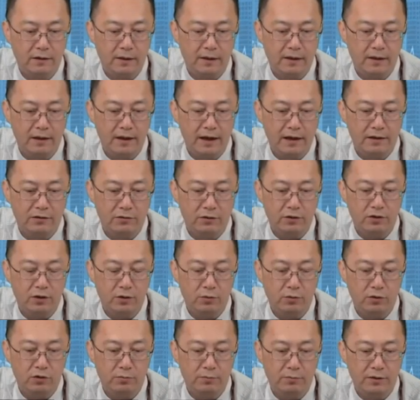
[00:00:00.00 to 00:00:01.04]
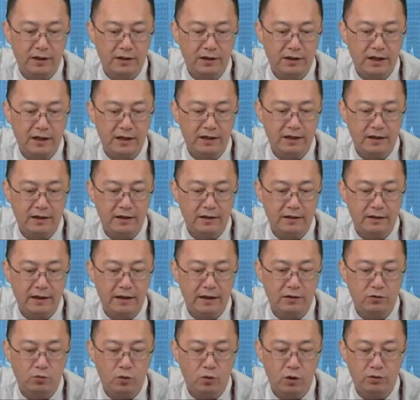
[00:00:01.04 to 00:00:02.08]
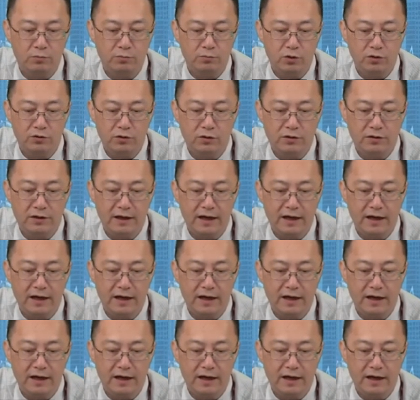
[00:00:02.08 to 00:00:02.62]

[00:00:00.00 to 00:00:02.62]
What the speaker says: As for WBD, that's Warner Brothers